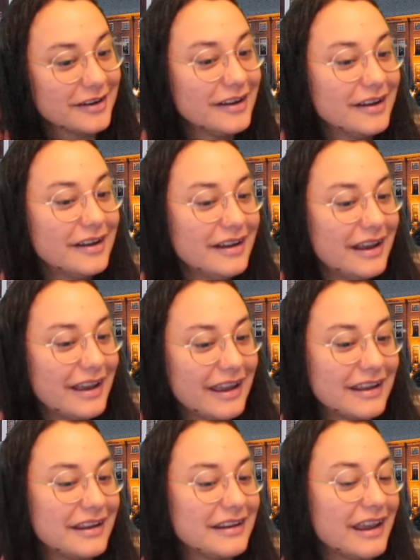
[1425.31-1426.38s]
Uh-huh.
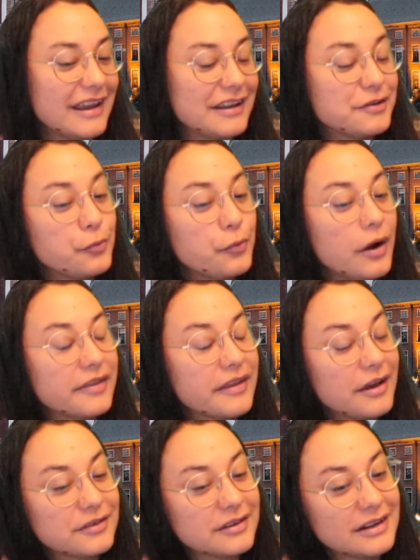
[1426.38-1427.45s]
In a two
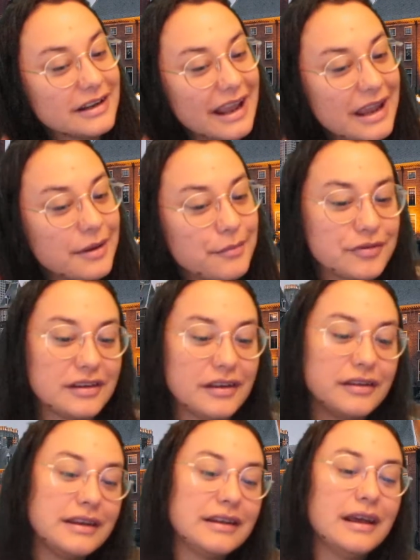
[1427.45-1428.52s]
thousand eight
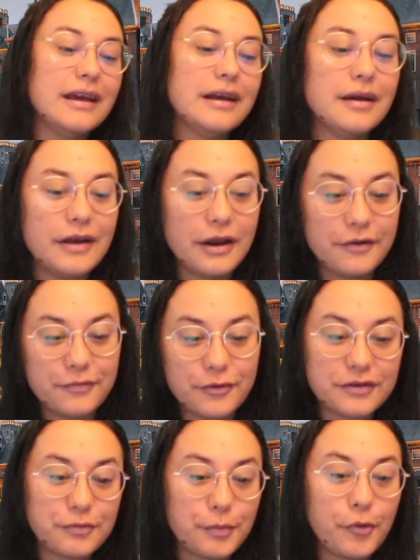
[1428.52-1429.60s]
Brazilian Air
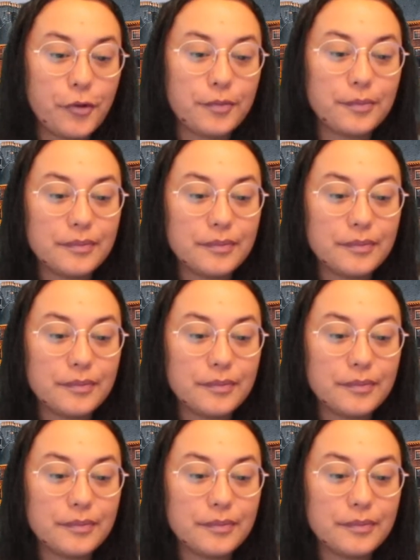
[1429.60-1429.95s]
Force report